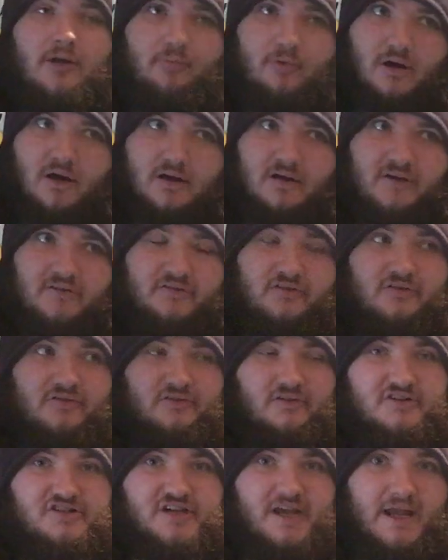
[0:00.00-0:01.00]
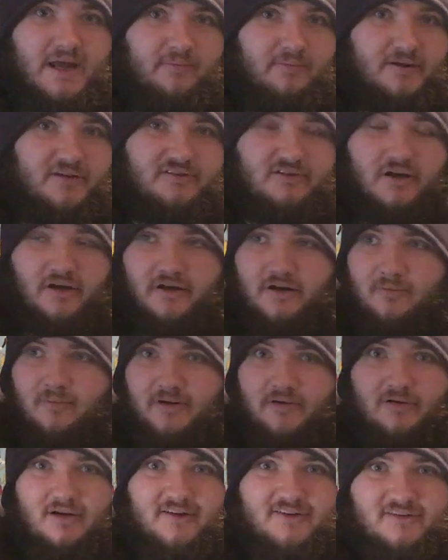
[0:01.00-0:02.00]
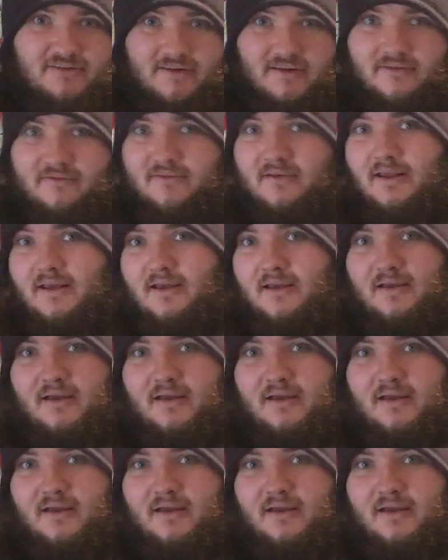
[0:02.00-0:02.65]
Brock Lesnar is the champ. He's not going to be wrestling